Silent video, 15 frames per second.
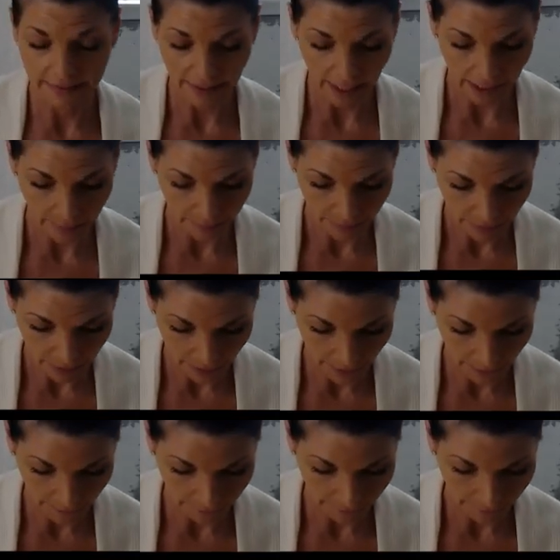time.
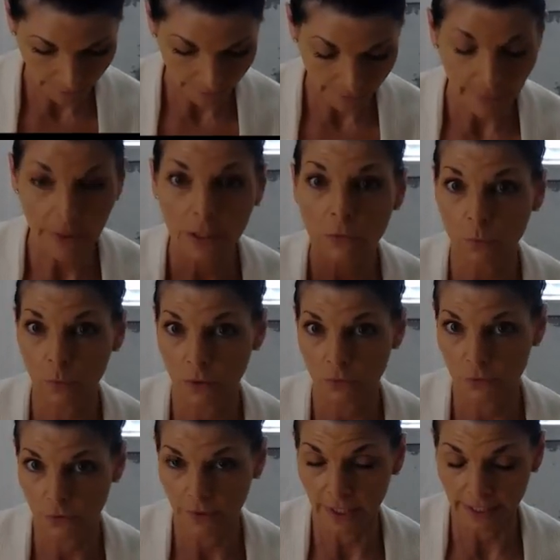Well,
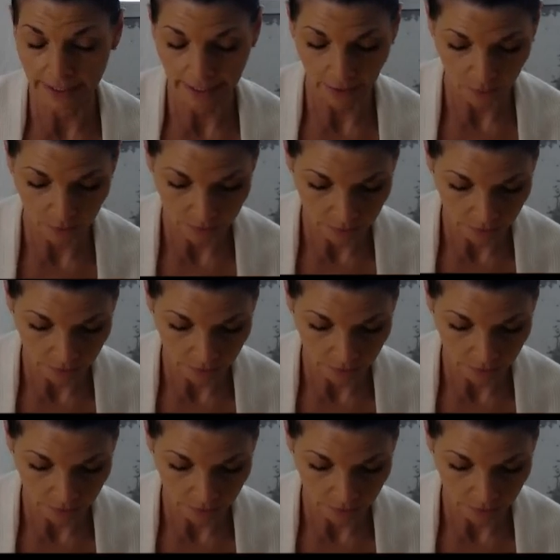for right now.